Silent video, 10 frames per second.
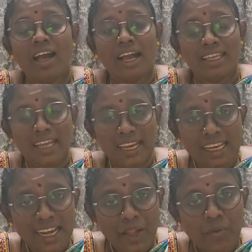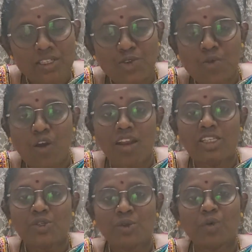I kindly request you all
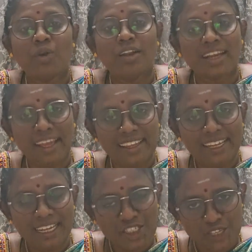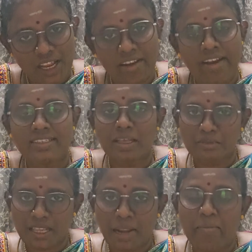to like, share and
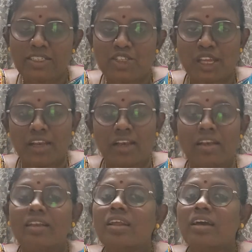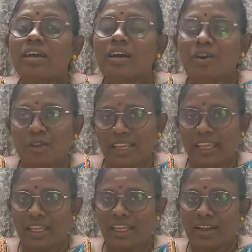subscribe my channel. Okay.
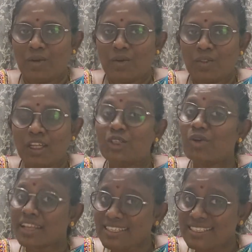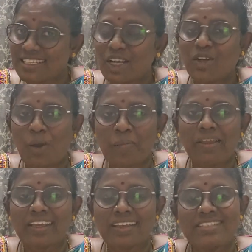The today's
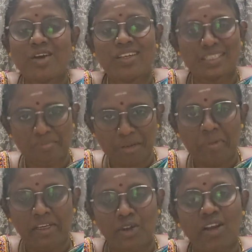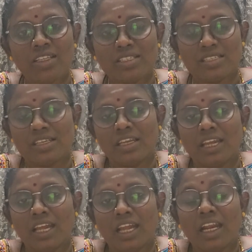topic is on symptomatology.
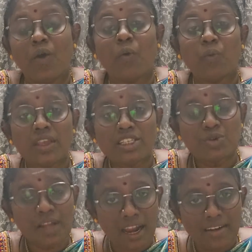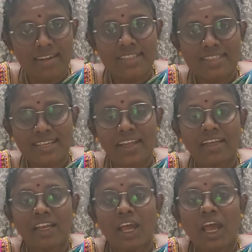Now we should
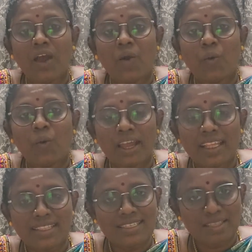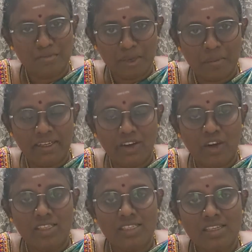understand why this
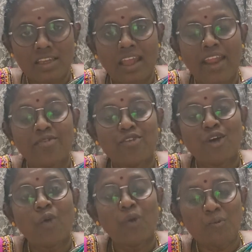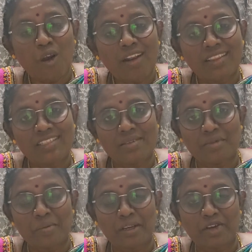symptomatology and for whom all this
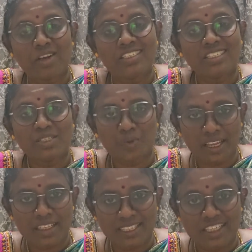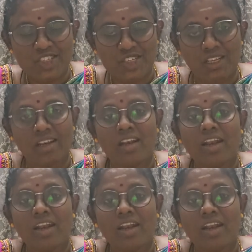symptomatology is very essential.